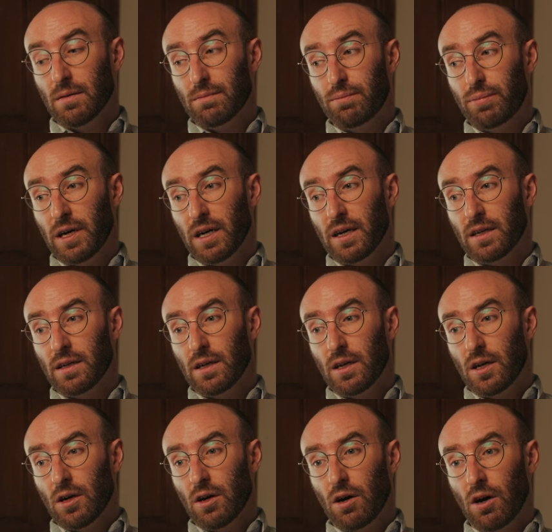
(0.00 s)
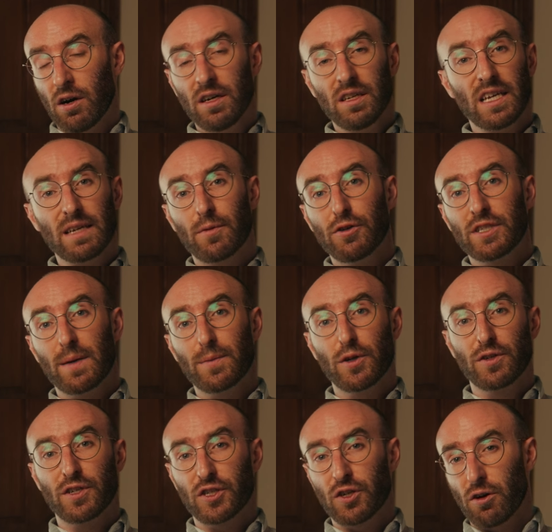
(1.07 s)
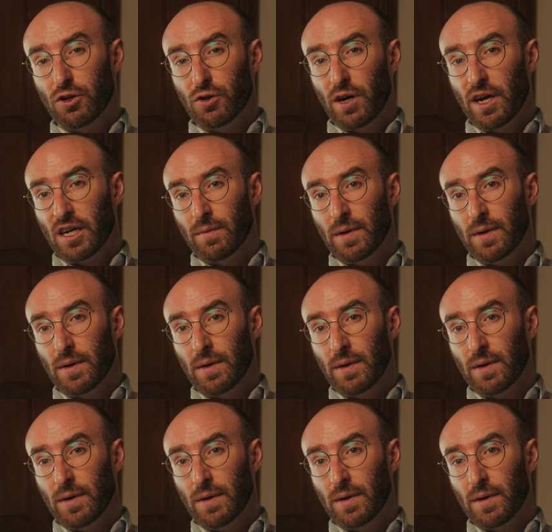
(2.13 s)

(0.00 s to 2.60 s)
but aren't like most episodes of Star Trek